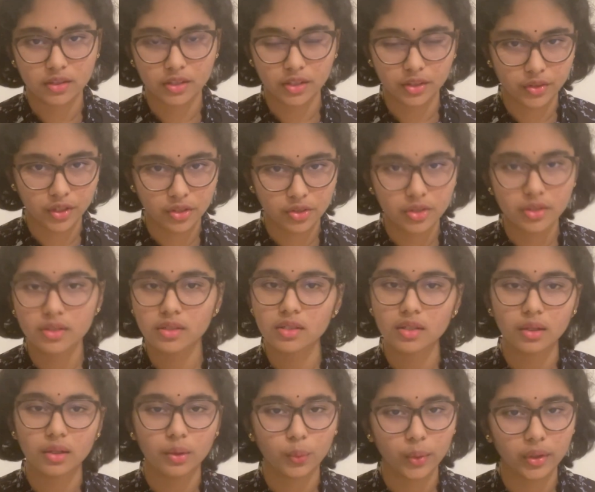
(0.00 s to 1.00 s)
secretions.
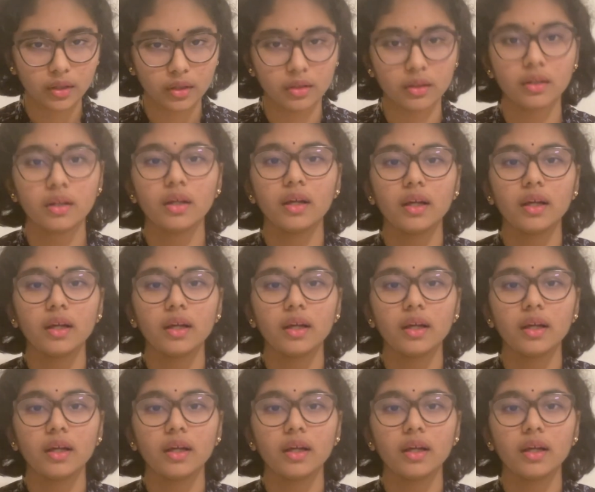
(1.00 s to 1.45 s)
We're done.